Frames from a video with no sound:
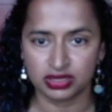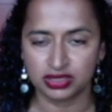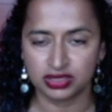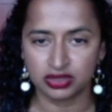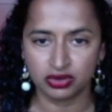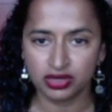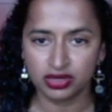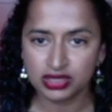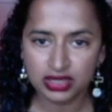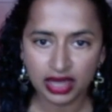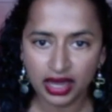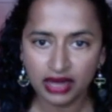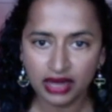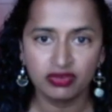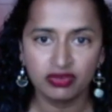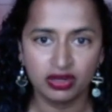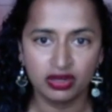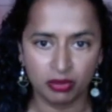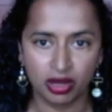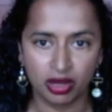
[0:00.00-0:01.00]
So it's kind of an
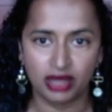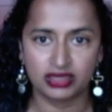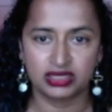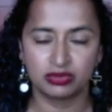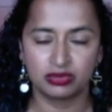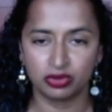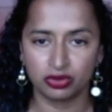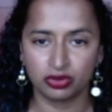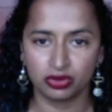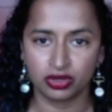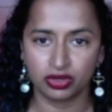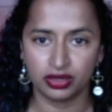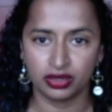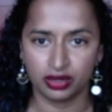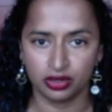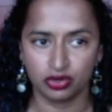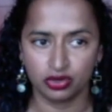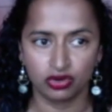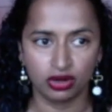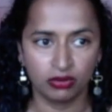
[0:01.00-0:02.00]
impossible
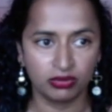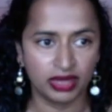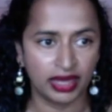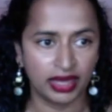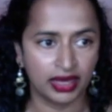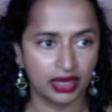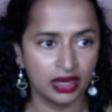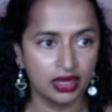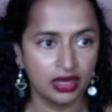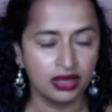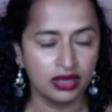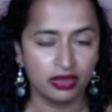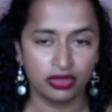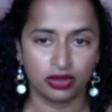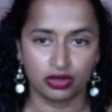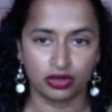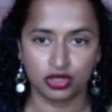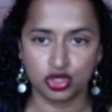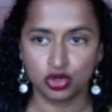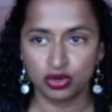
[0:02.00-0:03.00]
conundrum. Like their
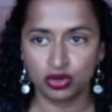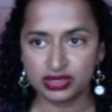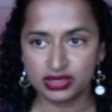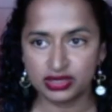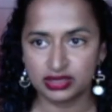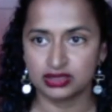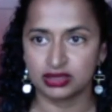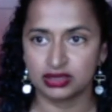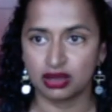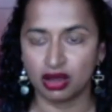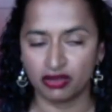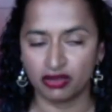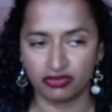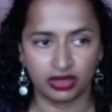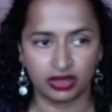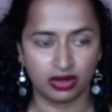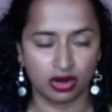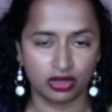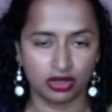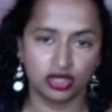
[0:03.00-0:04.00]
choices often
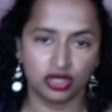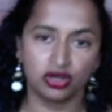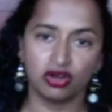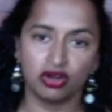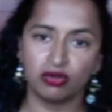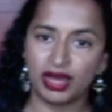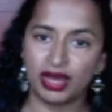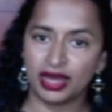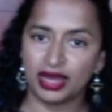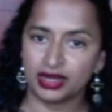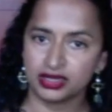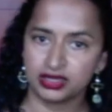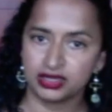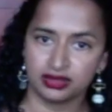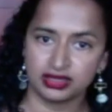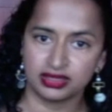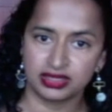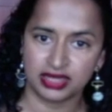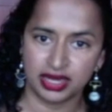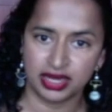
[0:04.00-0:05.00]
are to go back to the
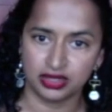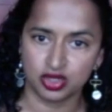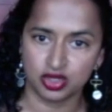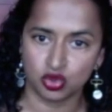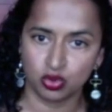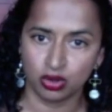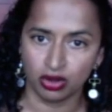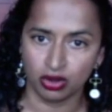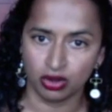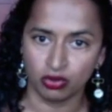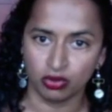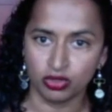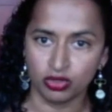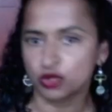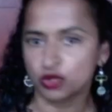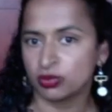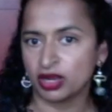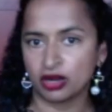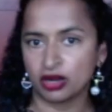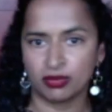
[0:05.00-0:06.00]
status quo, which
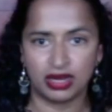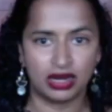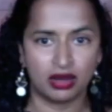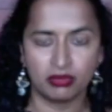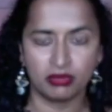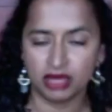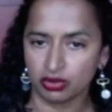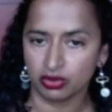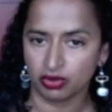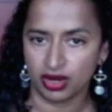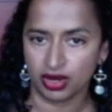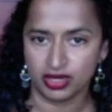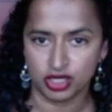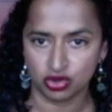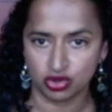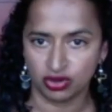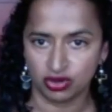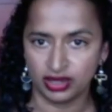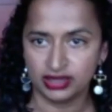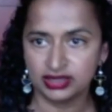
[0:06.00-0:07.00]
may or may not be the right
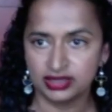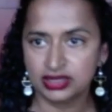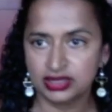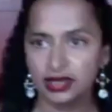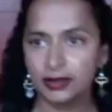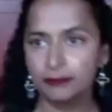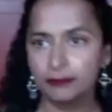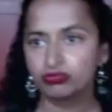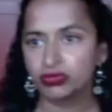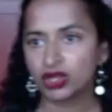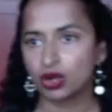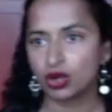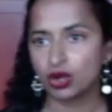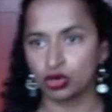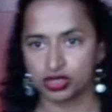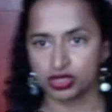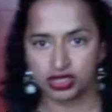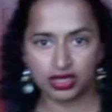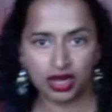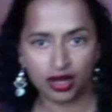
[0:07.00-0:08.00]
choice, or
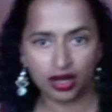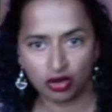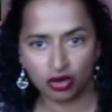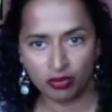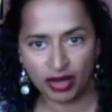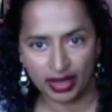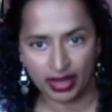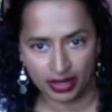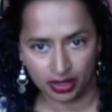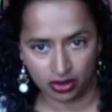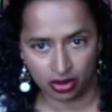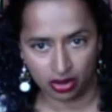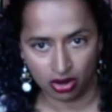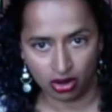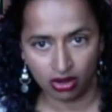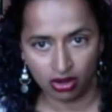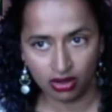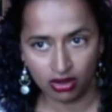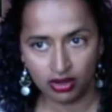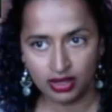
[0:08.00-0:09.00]
to not go back at
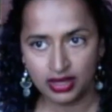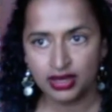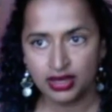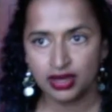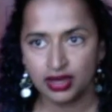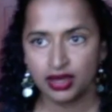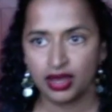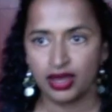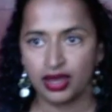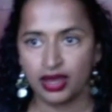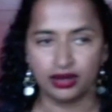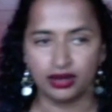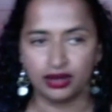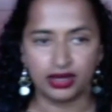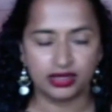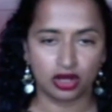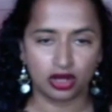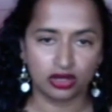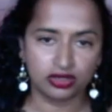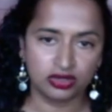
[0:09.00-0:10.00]
all. And it's
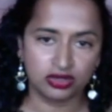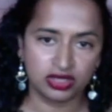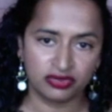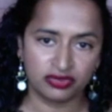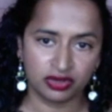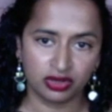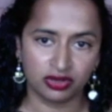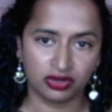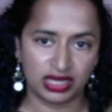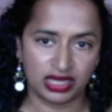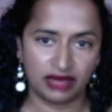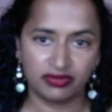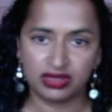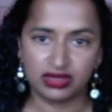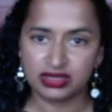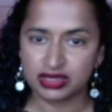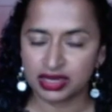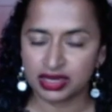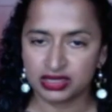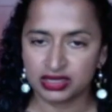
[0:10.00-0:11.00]
also difficult to have these
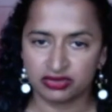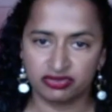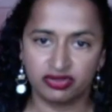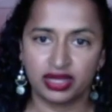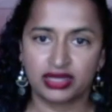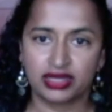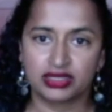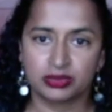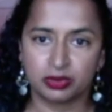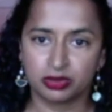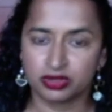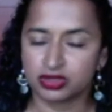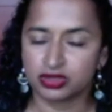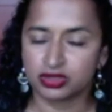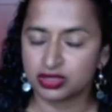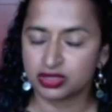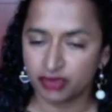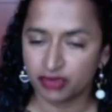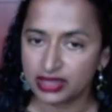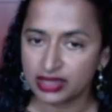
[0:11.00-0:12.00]
kinds of flexible,
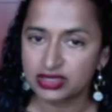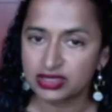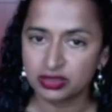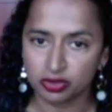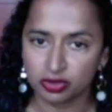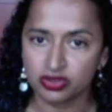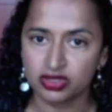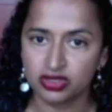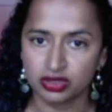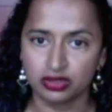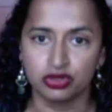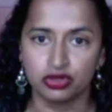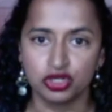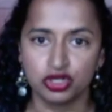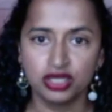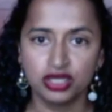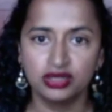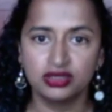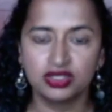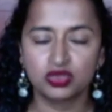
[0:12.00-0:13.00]
flexible
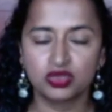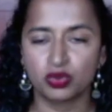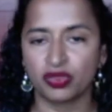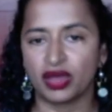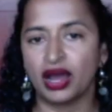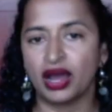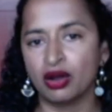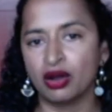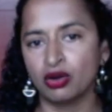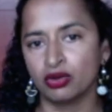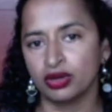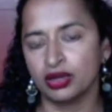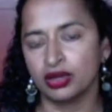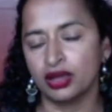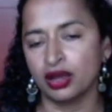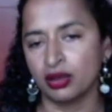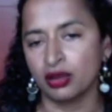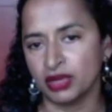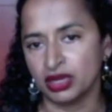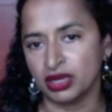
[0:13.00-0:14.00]
solutions without
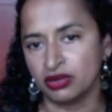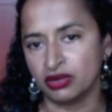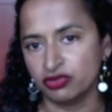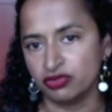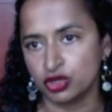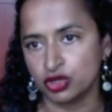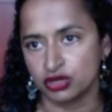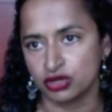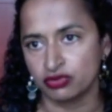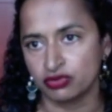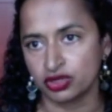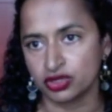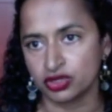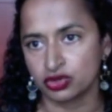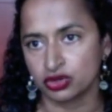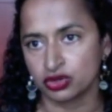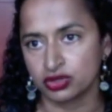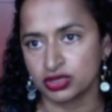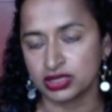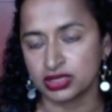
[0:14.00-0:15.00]
um, an infusion of
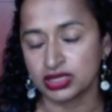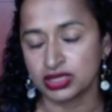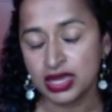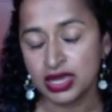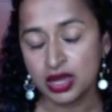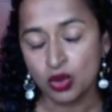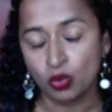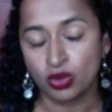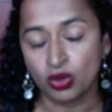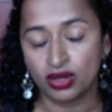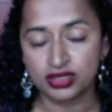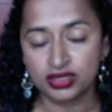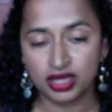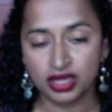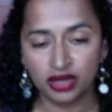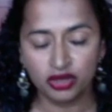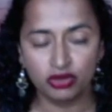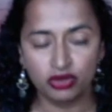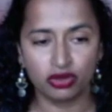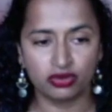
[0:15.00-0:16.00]
resources. What I'll tell
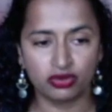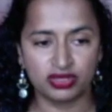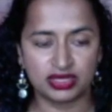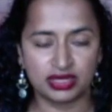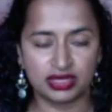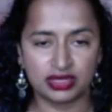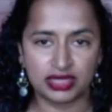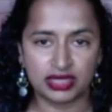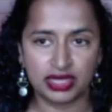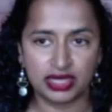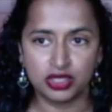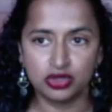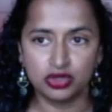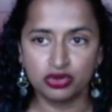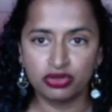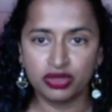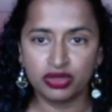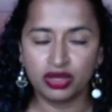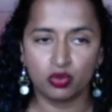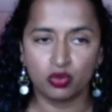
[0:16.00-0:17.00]
you though is this, I do
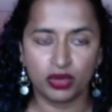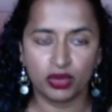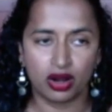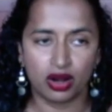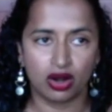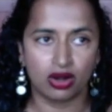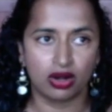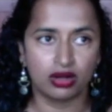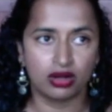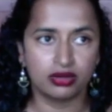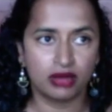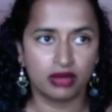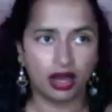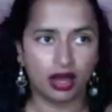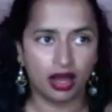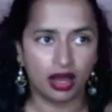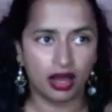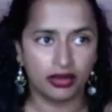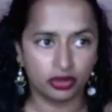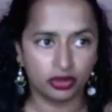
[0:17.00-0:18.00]
think we are
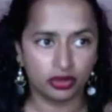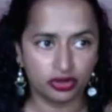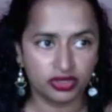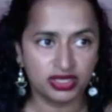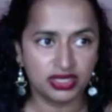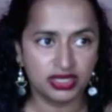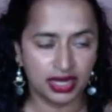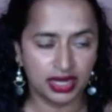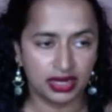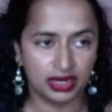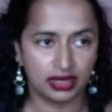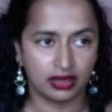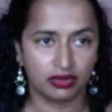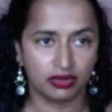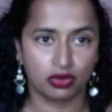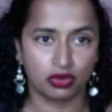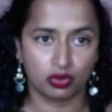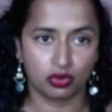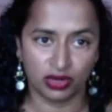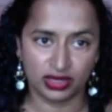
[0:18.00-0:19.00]
understating
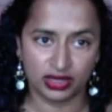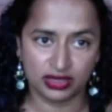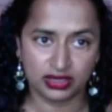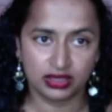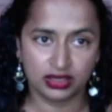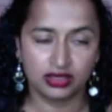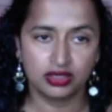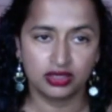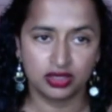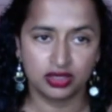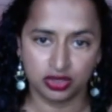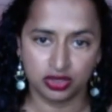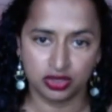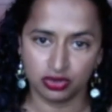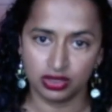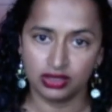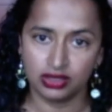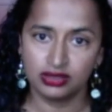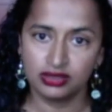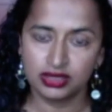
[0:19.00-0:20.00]
the risk to
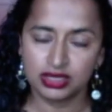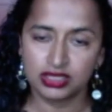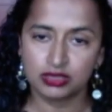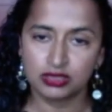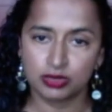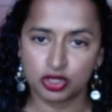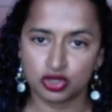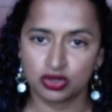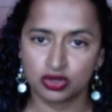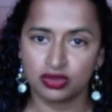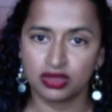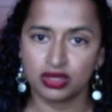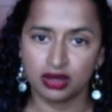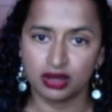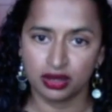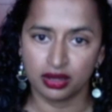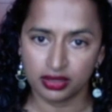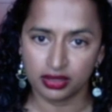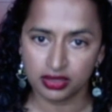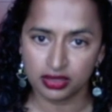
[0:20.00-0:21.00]
students, especially the
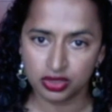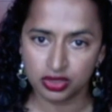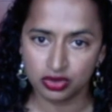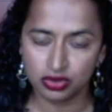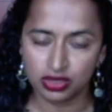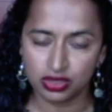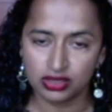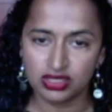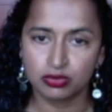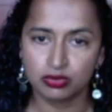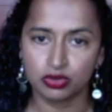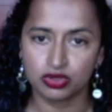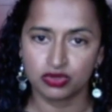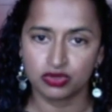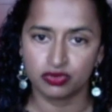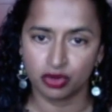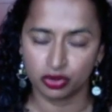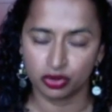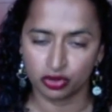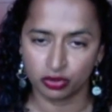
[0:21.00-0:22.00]
youngest students, most
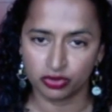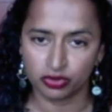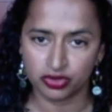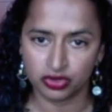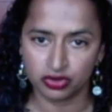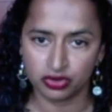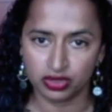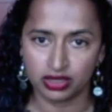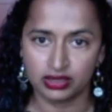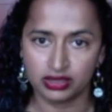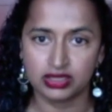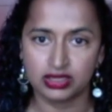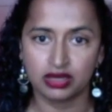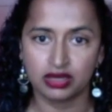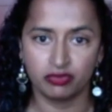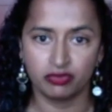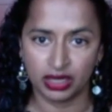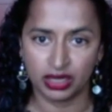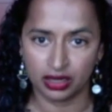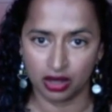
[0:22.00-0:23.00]
vulnerable students, of
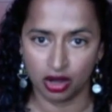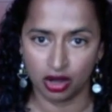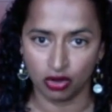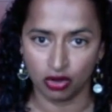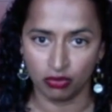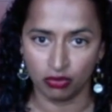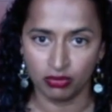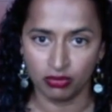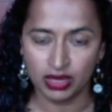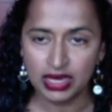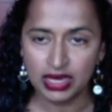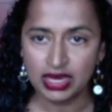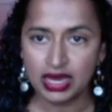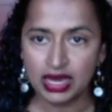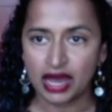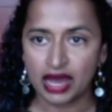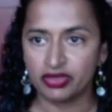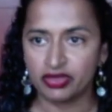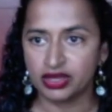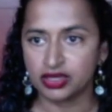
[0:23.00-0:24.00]
being home. I
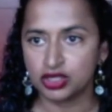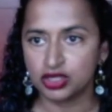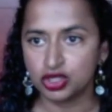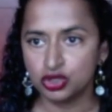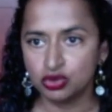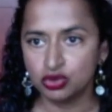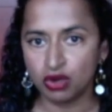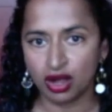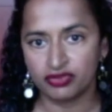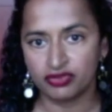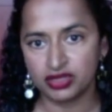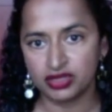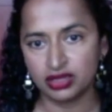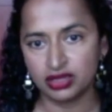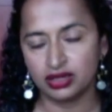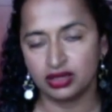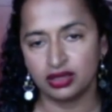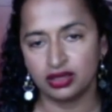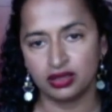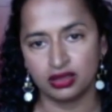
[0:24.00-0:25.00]
think too often
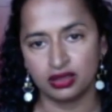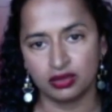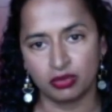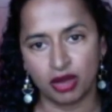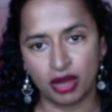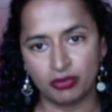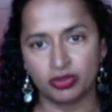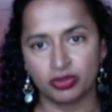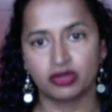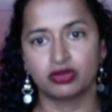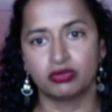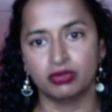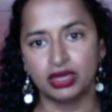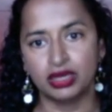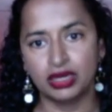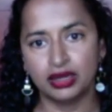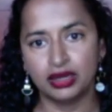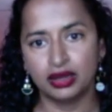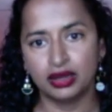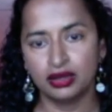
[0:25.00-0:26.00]
in the popular
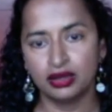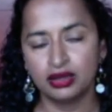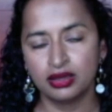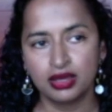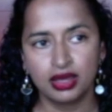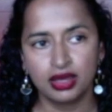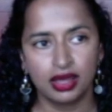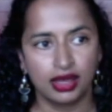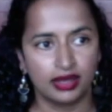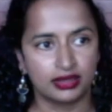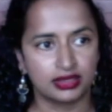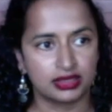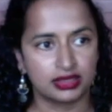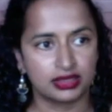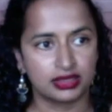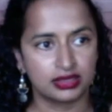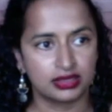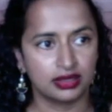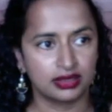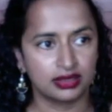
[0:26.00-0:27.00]
media, it's
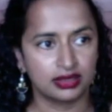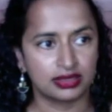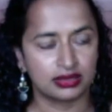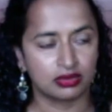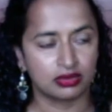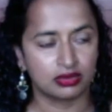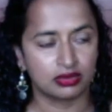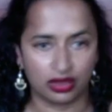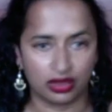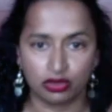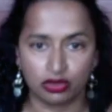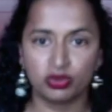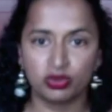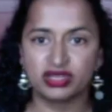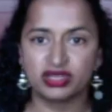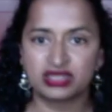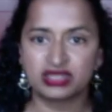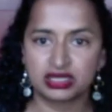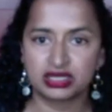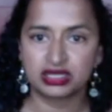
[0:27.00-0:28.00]
it's like the
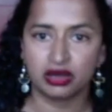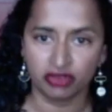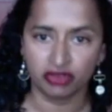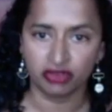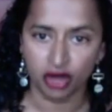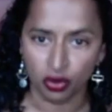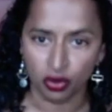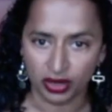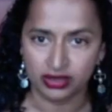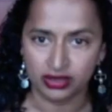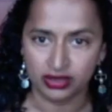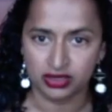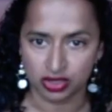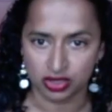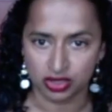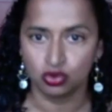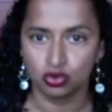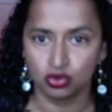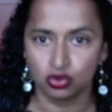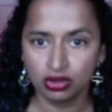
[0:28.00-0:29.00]
risks of going to
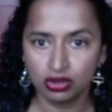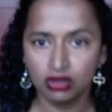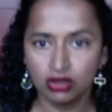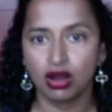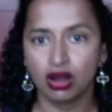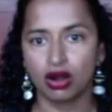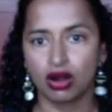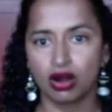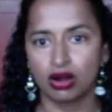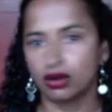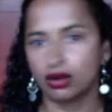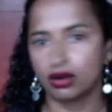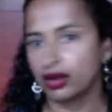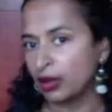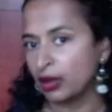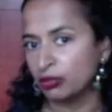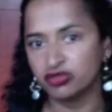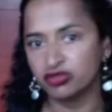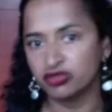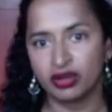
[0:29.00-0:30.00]
school are
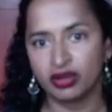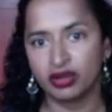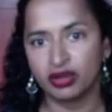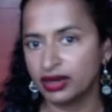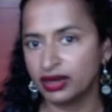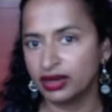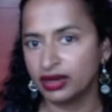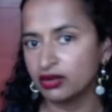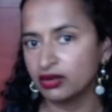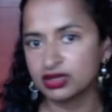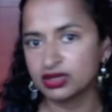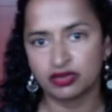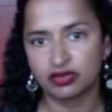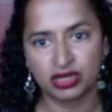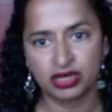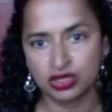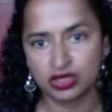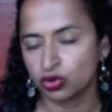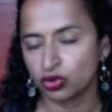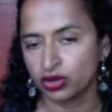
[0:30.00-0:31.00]
amplified right now because
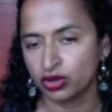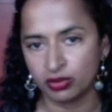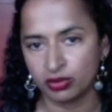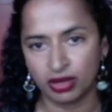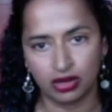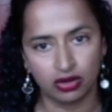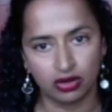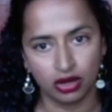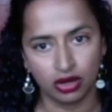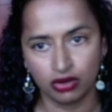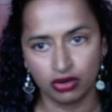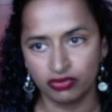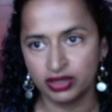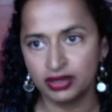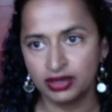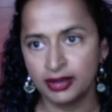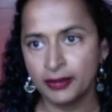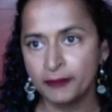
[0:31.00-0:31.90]
everybody's worried about COVID.